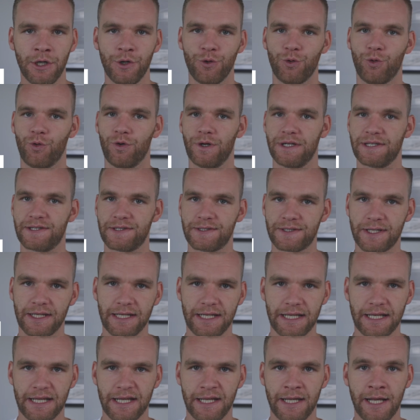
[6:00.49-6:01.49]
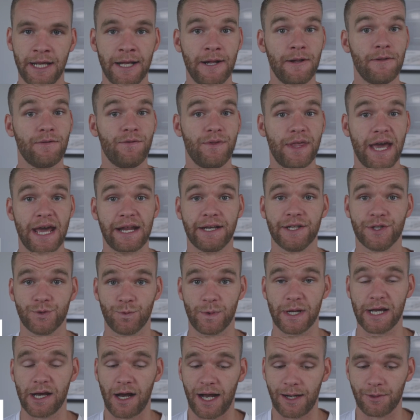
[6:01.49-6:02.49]
or a city, that is
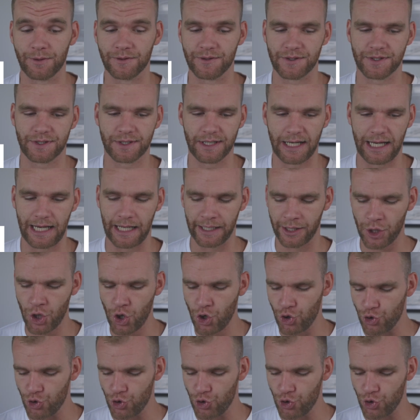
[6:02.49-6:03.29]
where I would start.